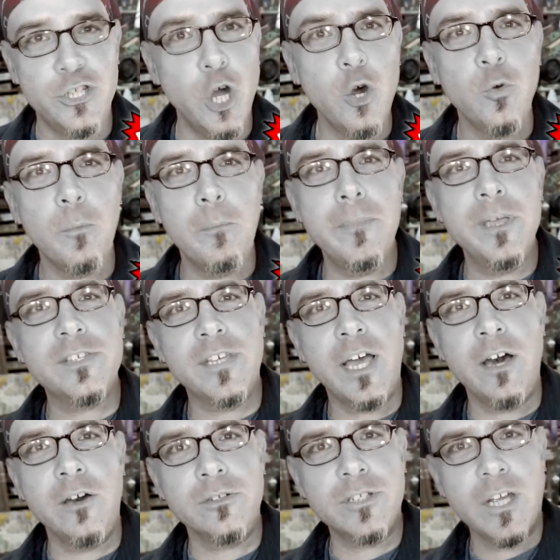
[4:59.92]
Don't miss
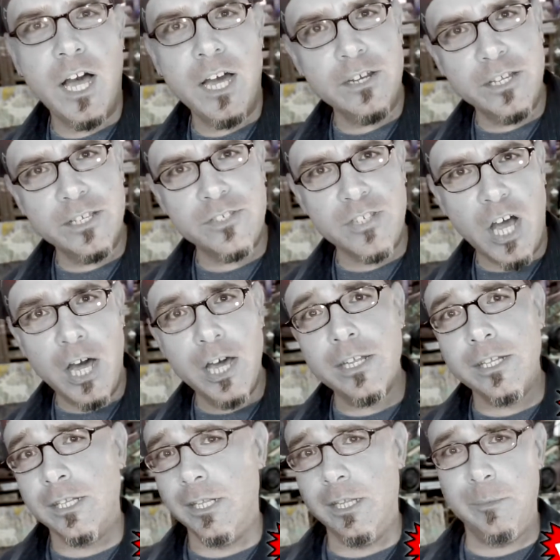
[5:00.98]
out on this
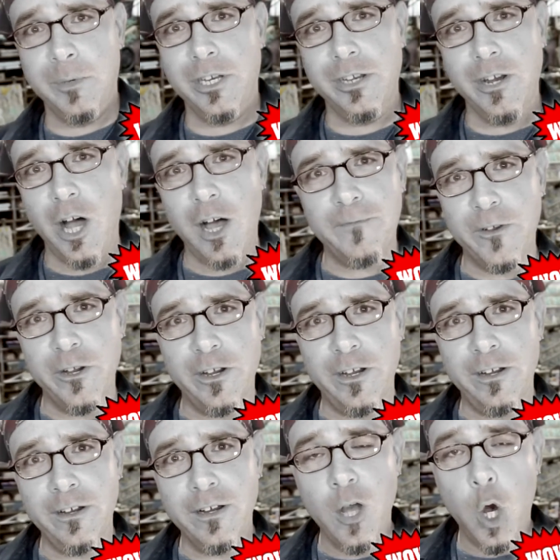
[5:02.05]
unlimited
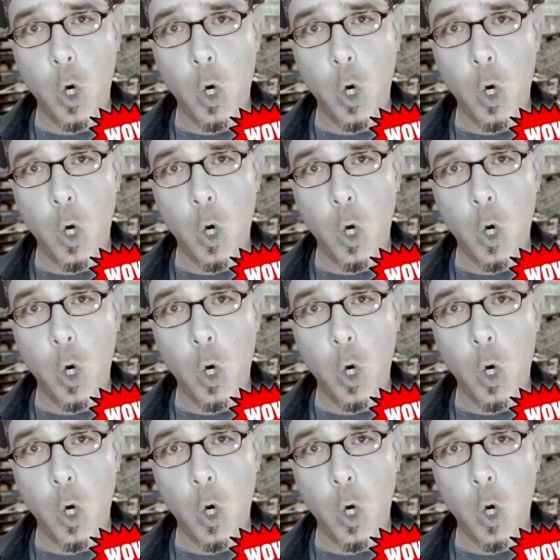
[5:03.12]
offer.